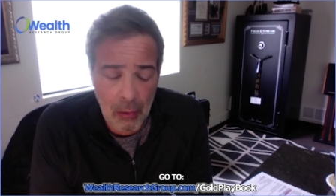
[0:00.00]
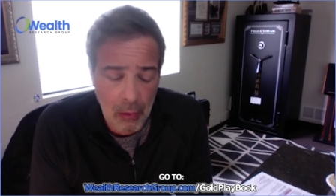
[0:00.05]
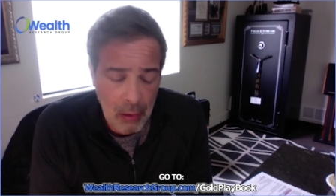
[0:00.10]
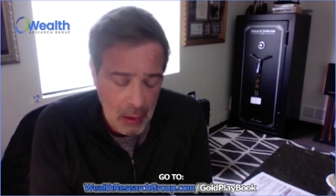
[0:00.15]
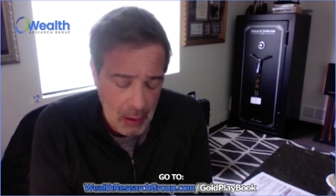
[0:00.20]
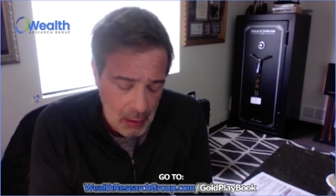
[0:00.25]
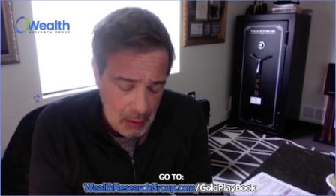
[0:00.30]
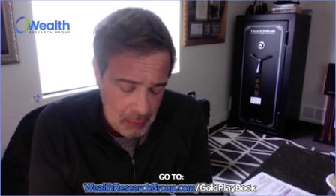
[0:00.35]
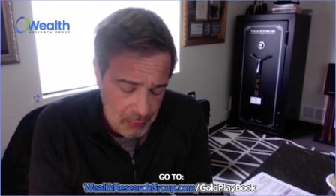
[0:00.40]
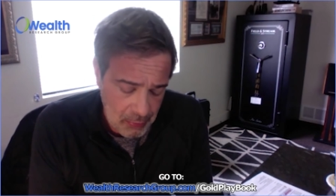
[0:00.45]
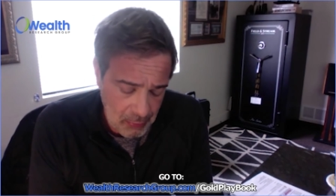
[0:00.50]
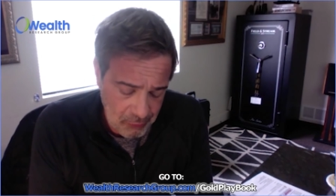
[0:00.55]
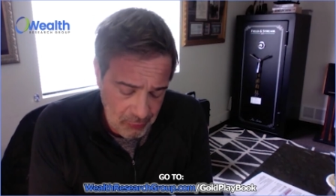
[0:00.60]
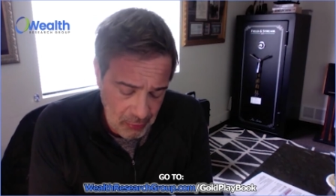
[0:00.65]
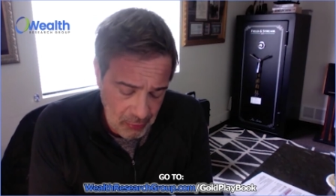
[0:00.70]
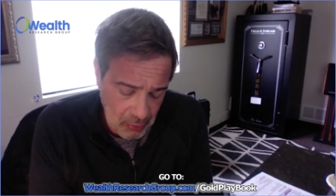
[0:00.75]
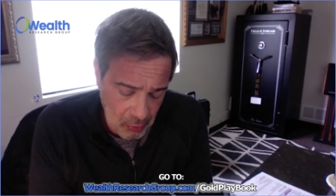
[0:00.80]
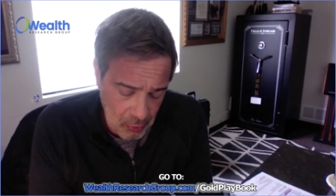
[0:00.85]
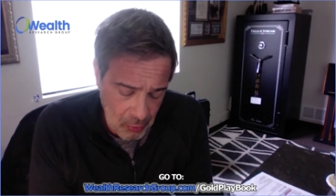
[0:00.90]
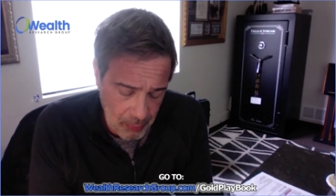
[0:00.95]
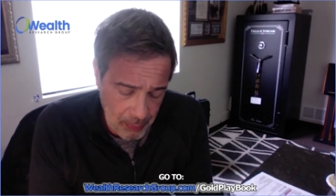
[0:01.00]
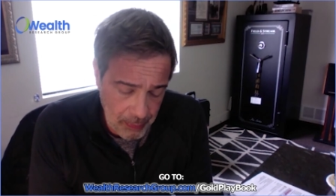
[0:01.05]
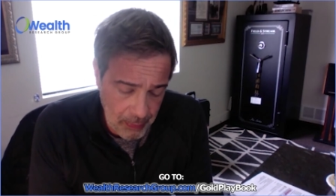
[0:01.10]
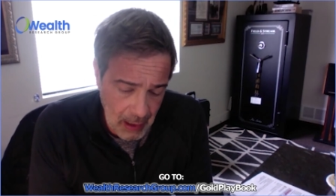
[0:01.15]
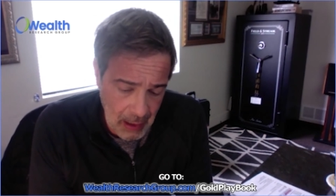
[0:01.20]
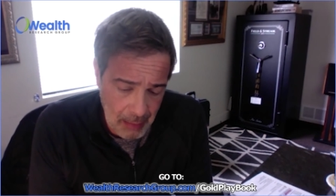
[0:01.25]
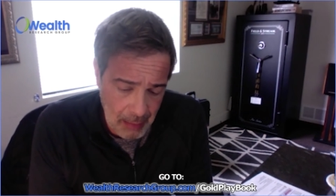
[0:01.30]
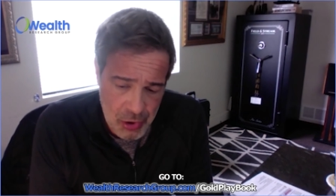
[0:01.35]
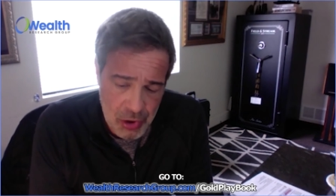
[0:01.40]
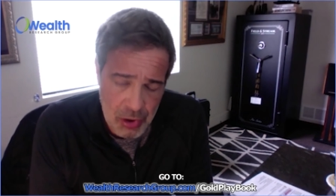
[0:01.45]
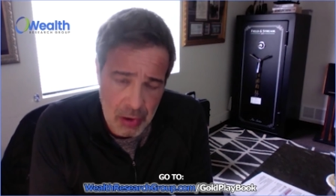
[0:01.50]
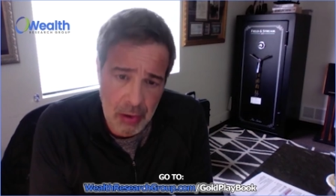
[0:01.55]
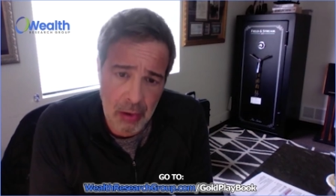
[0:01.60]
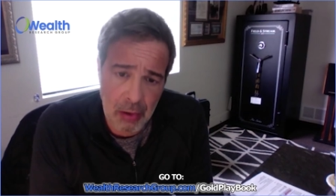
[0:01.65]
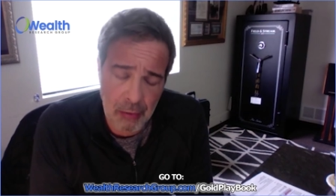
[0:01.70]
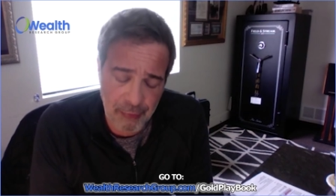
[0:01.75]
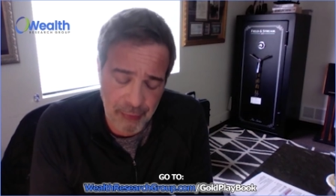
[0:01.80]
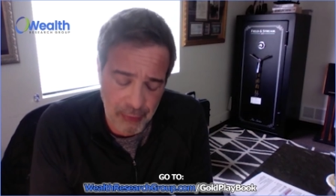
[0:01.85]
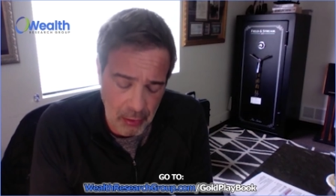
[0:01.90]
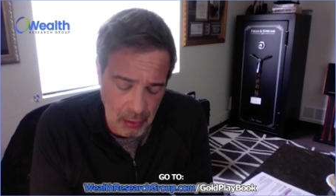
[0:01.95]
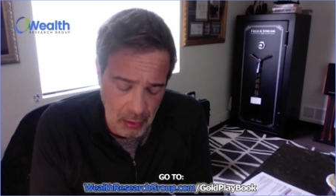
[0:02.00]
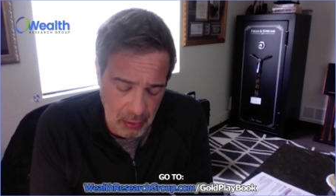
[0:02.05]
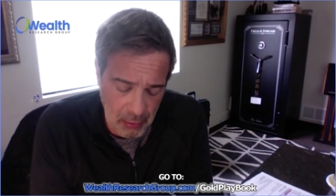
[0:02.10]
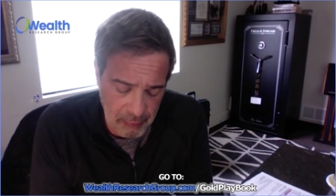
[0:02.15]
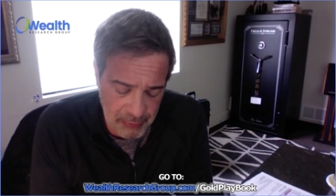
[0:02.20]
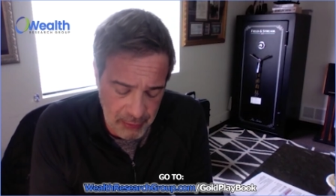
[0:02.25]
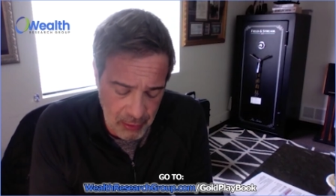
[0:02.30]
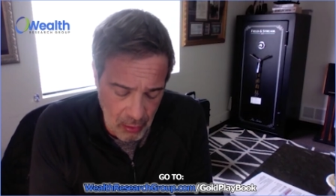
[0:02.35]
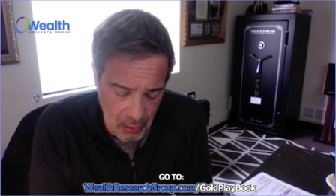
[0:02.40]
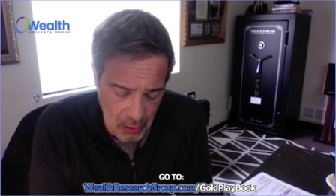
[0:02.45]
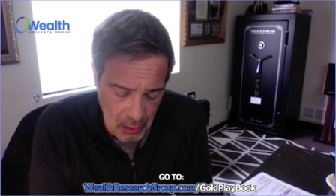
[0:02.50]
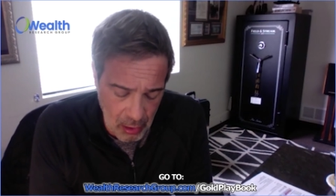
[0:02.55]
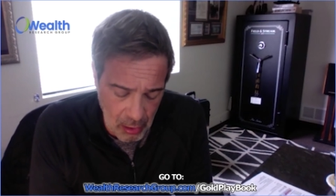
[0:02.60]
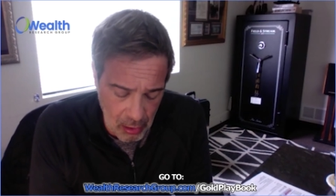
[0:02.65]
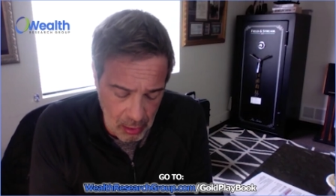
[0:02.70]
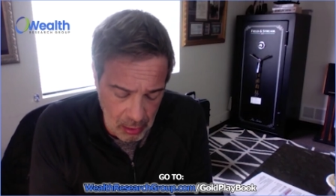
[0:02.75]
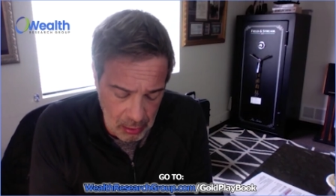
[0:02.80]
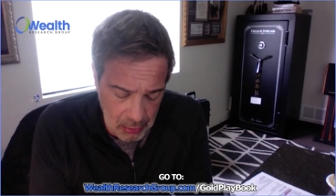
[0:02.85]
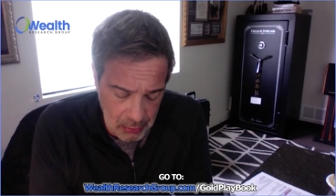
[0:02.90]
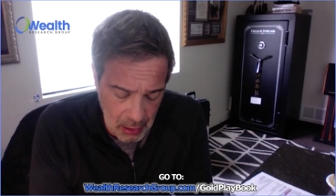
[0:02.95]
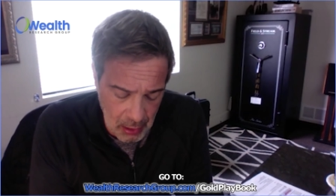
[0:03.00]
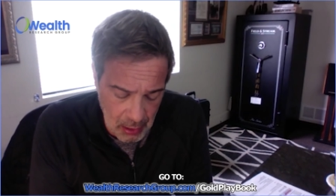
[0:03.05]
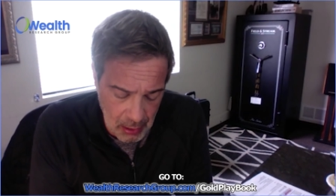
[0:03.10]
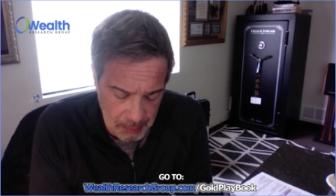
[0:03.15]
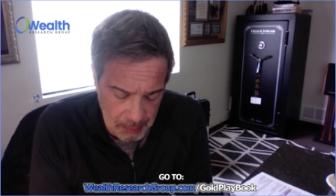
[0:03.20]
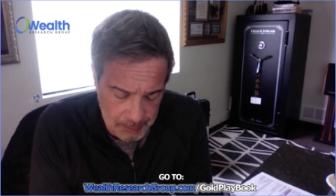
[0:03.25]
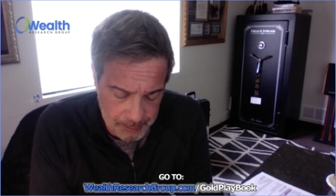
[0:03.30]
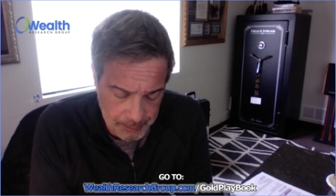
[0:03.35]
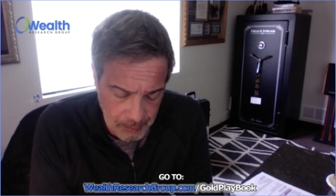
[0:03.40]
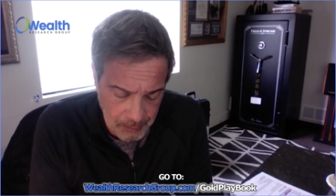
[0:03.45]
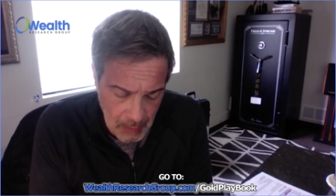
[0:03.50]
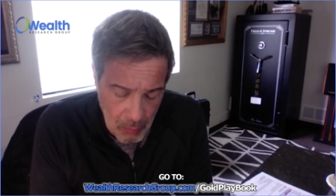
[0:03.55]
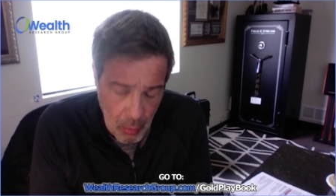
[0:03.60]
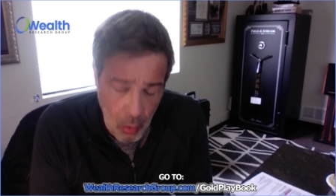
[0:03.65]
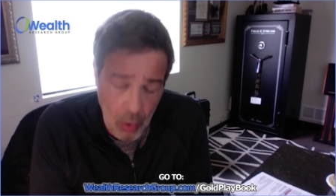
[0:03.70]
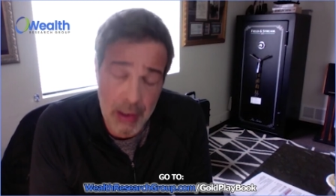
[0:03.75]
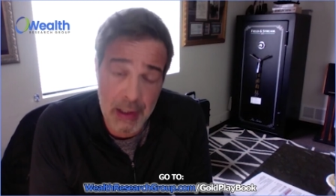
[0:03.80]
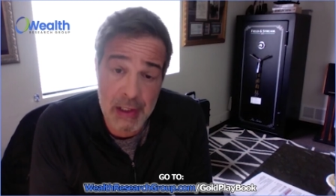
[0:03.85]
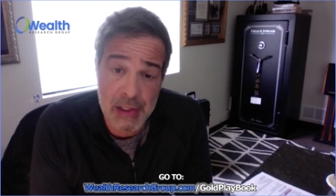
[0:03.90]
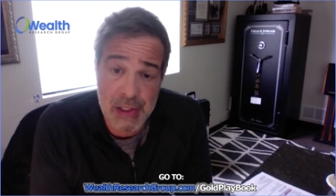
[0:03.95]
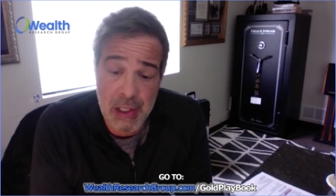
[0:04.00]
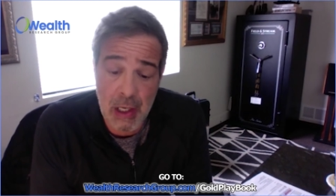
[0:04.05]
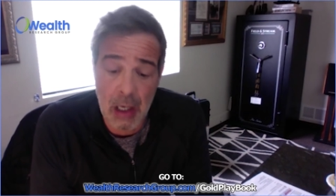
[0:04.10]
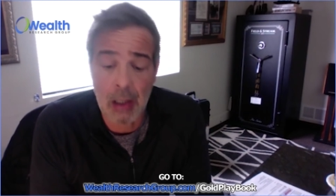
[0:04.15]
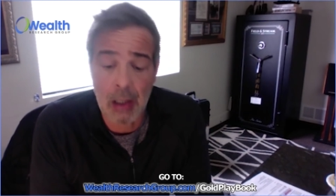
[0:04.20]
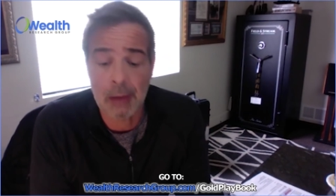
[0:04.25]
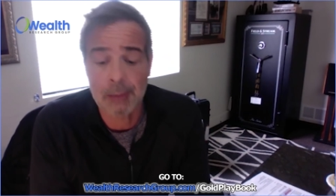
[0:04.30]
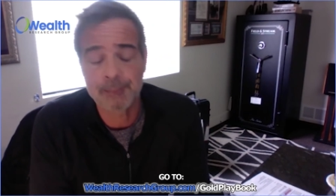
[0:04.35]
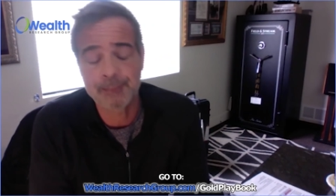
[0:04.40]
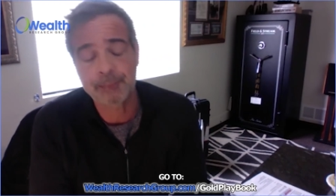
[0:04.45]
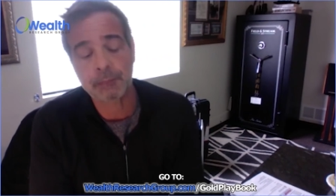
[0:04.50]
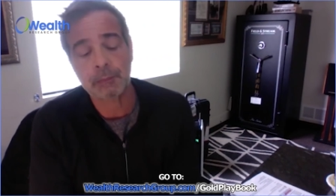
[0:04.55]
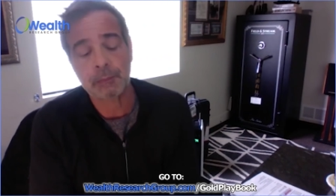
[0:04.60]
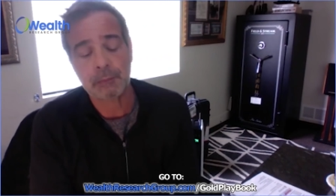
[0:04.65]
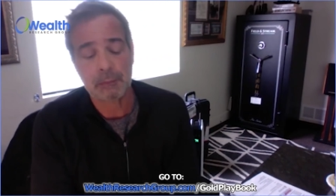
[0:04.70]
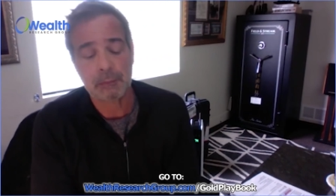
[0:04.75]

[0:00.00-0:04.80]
You know, there's a group I'm sure you've heard of, Lior, called Morningstar.